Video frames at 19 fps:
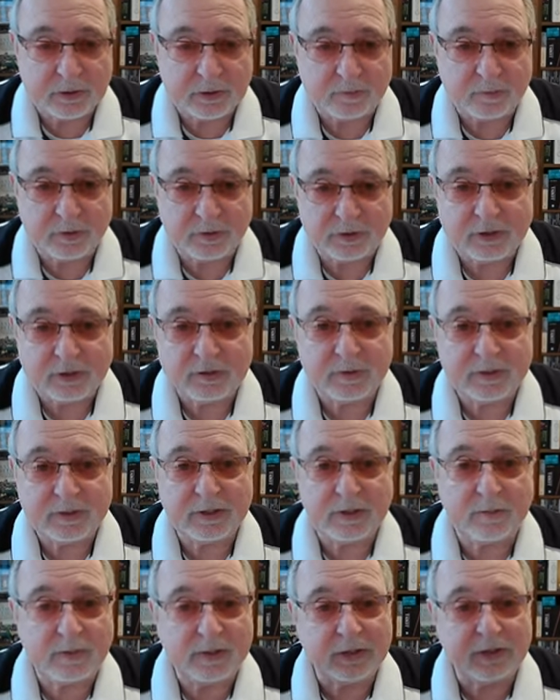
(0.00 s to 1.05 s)
is a good position
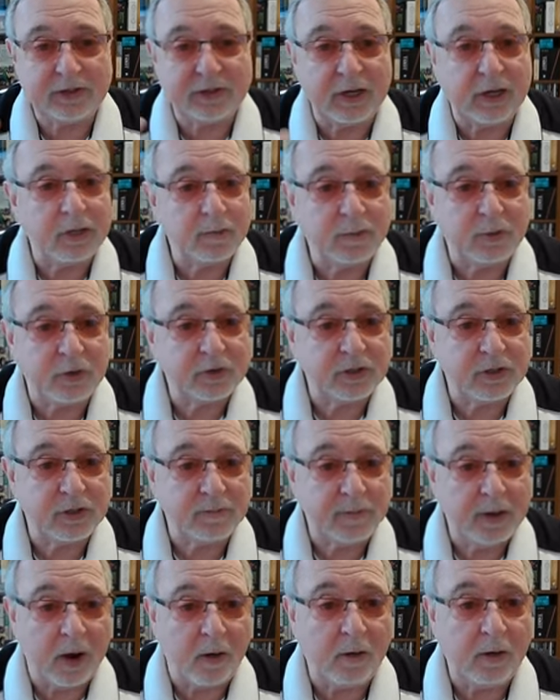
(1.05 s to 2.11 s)
because that'd be the second
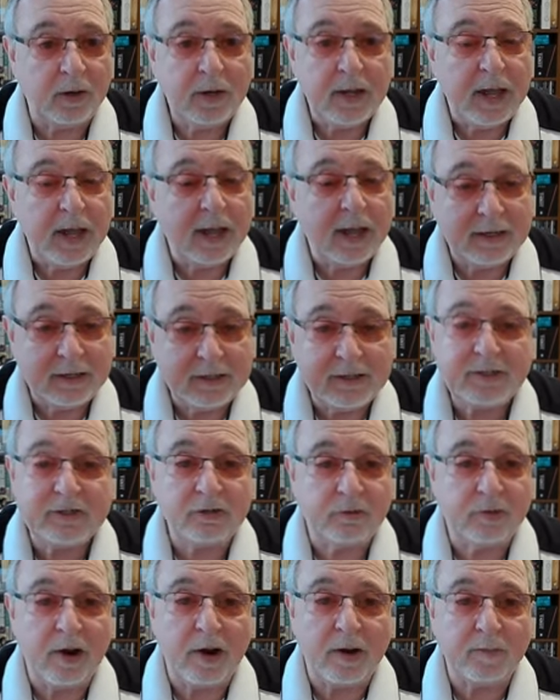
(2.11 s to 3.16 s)
person in power, and he
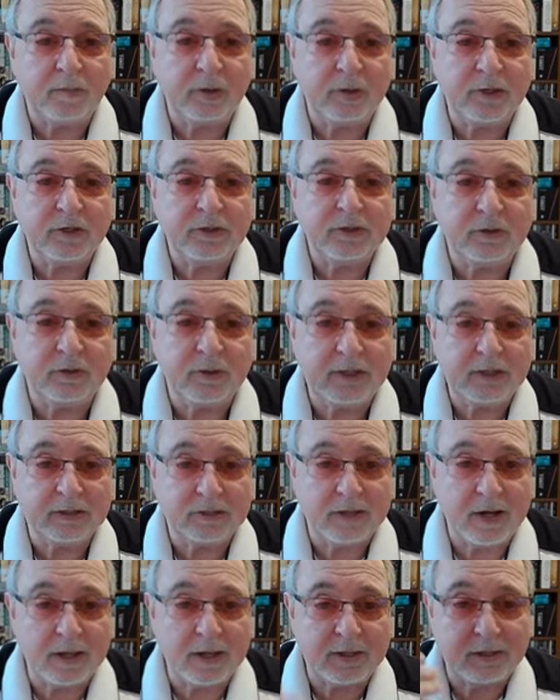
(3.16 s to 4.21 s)
is the crown prince. So
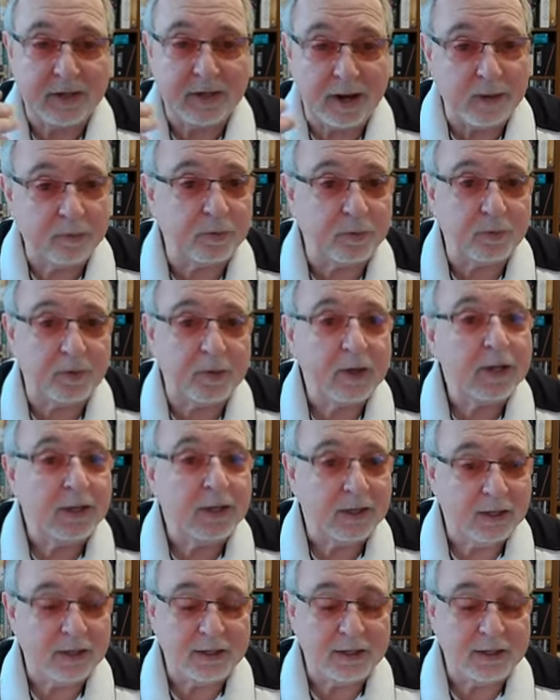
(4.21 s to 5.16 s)
he is not the emperor.